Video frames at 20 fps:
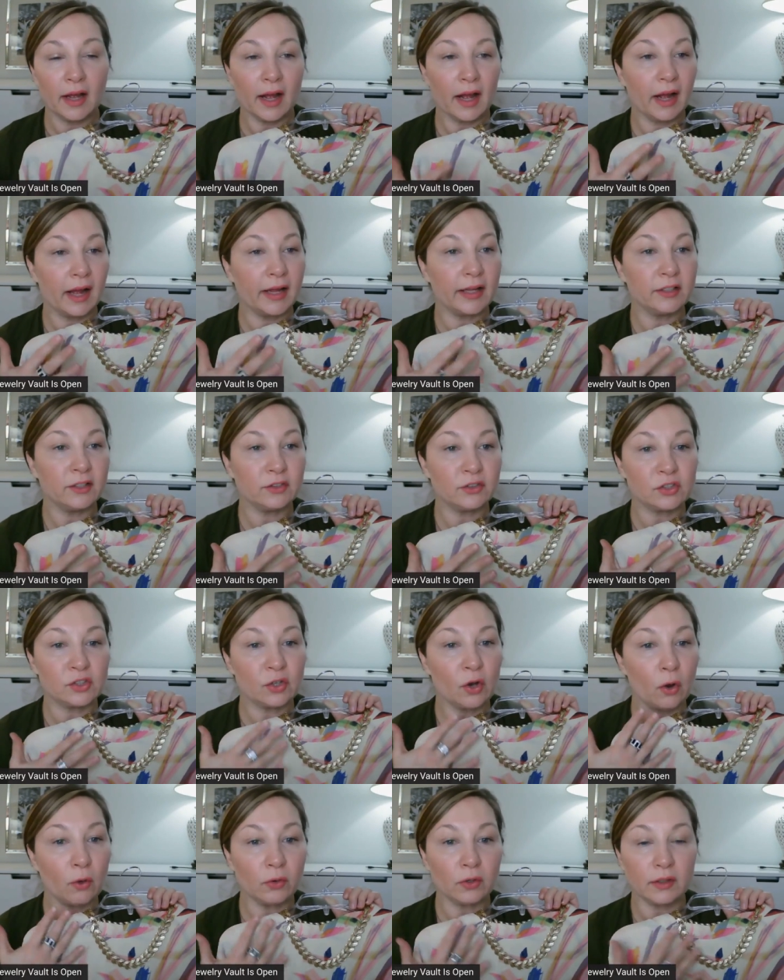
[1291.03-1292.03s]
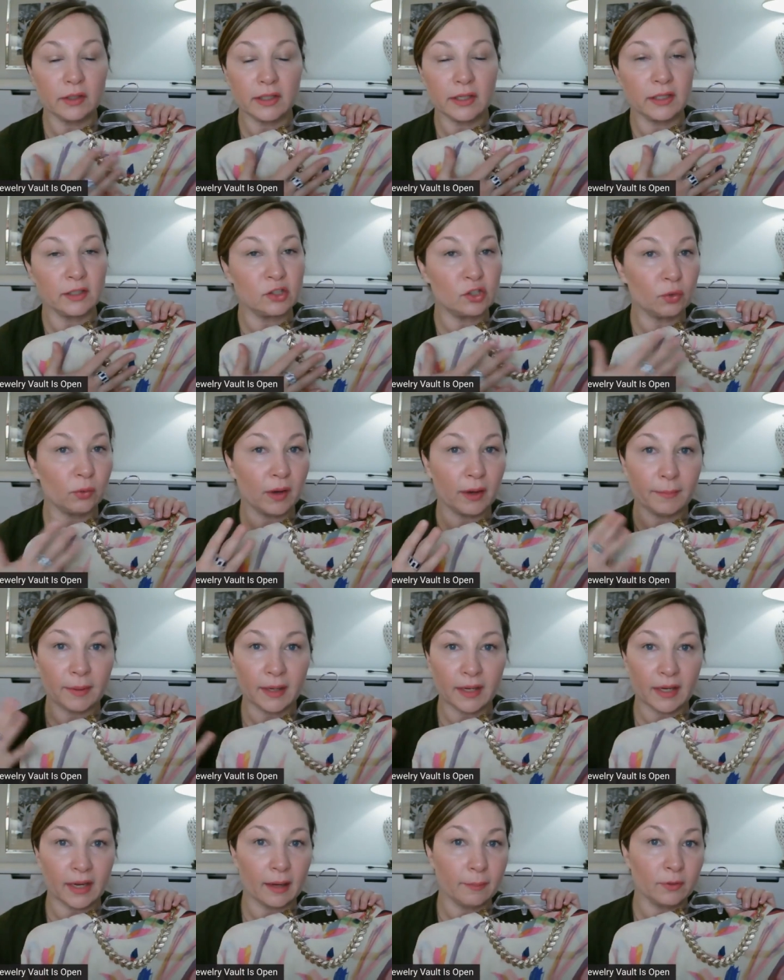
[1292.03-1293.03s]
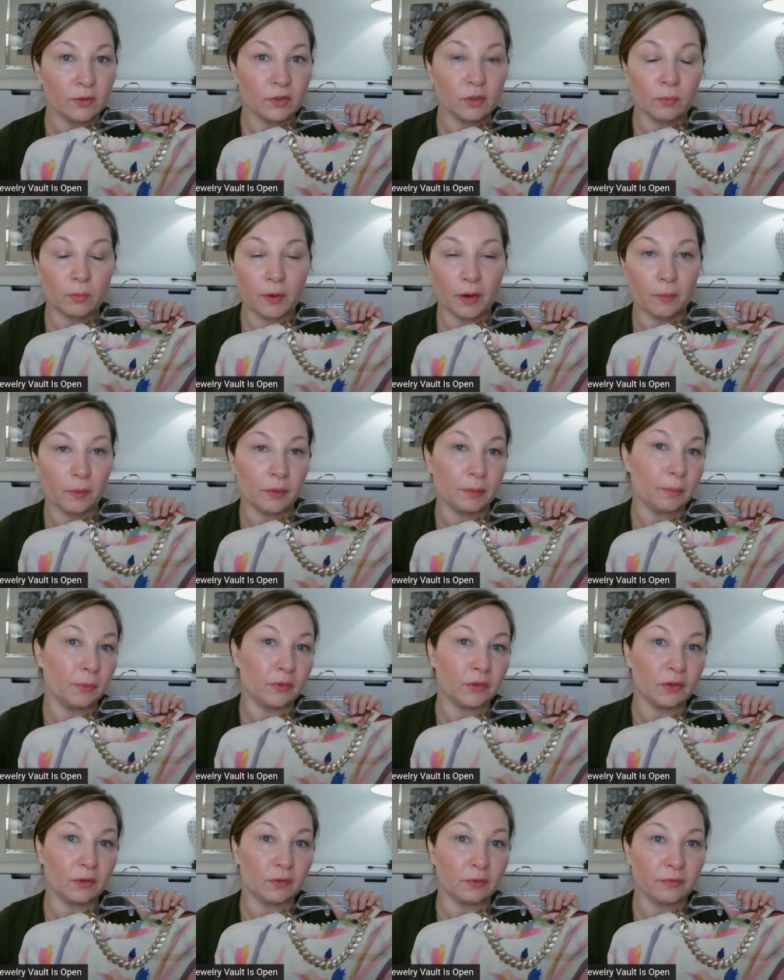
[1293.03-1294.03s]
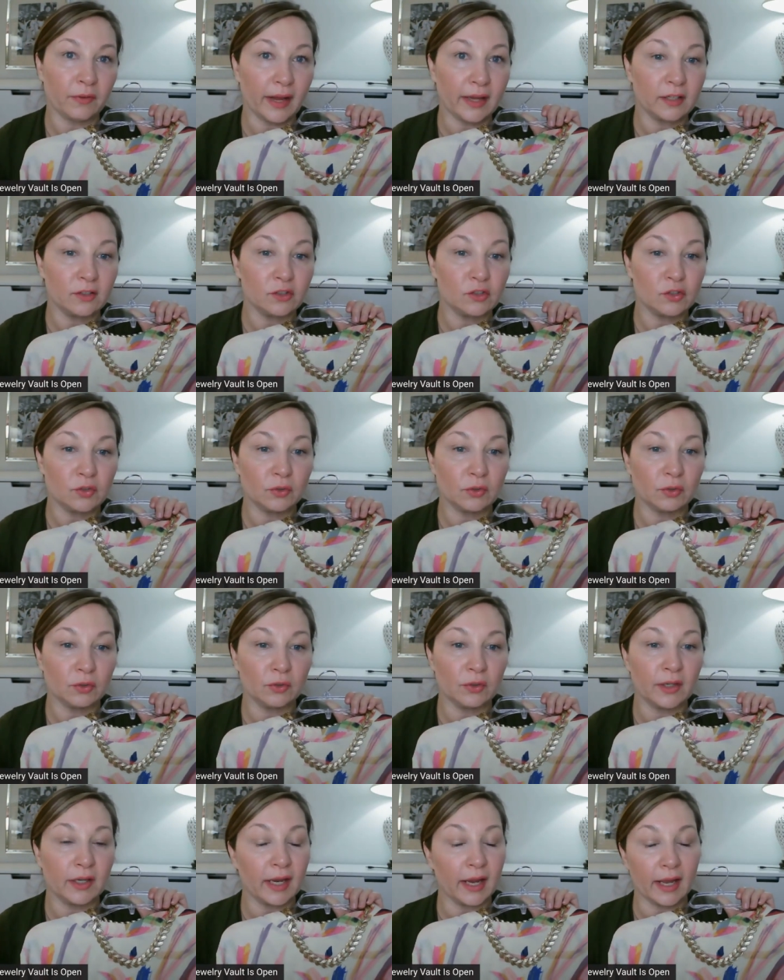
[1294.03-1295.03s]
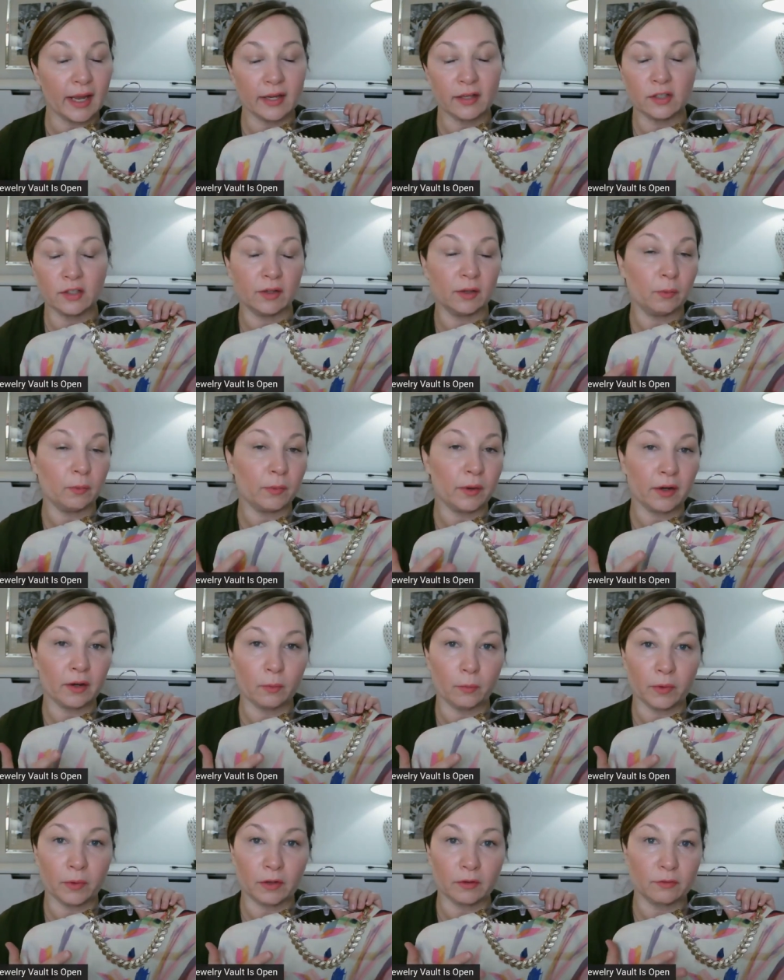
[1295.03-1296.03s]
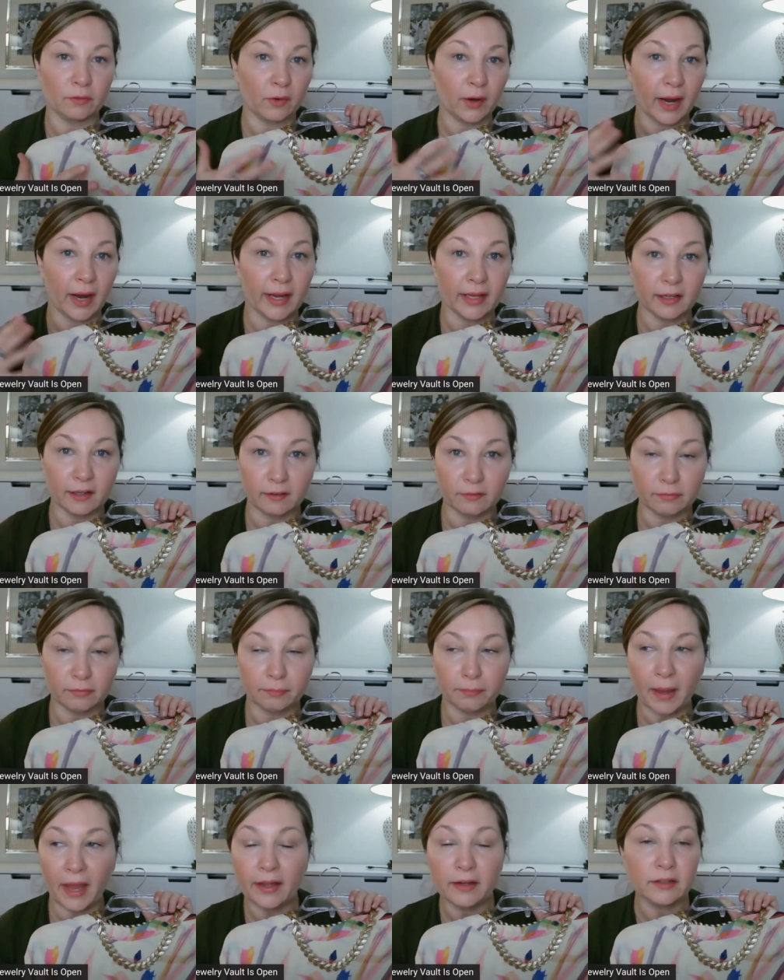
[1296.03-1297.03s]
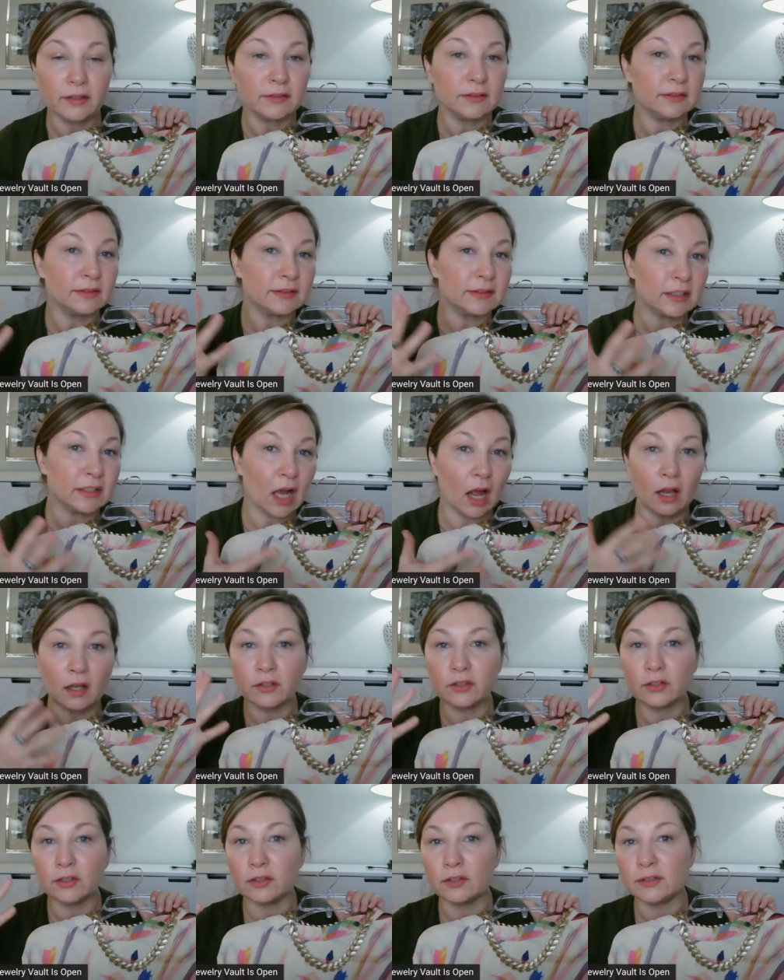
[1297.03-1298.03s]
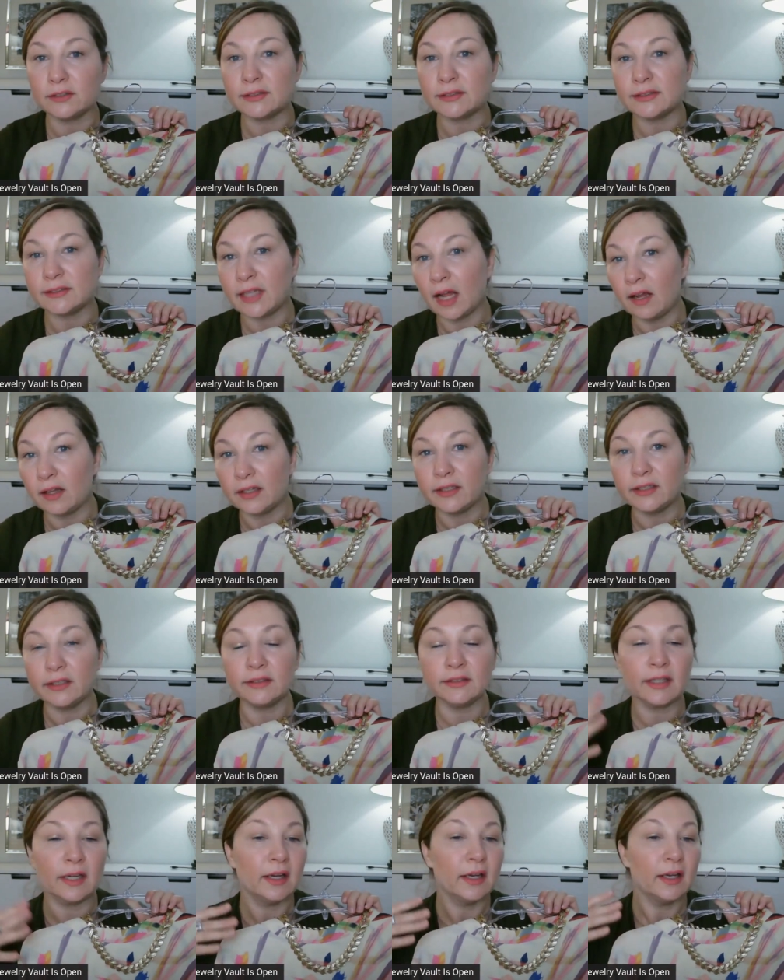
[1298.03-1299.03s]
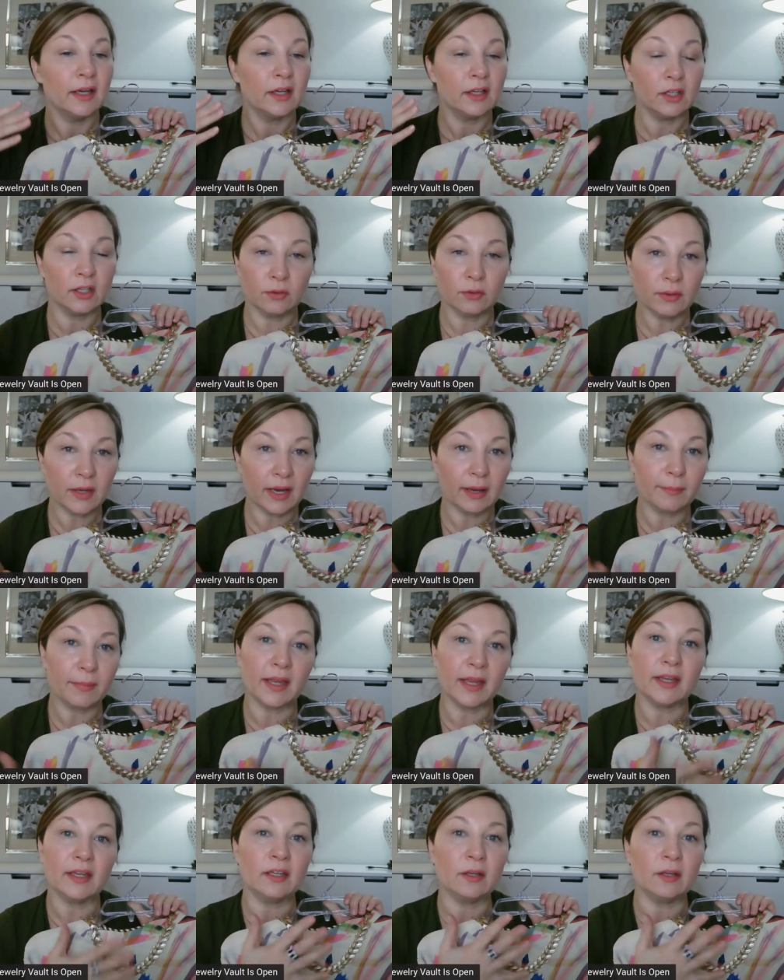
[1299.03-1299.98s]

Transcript: Uh, and you'll totally enjoy being able to wear it with both your fine jewelry and you can wear it with a variety of patterns, colors, solids, you name it.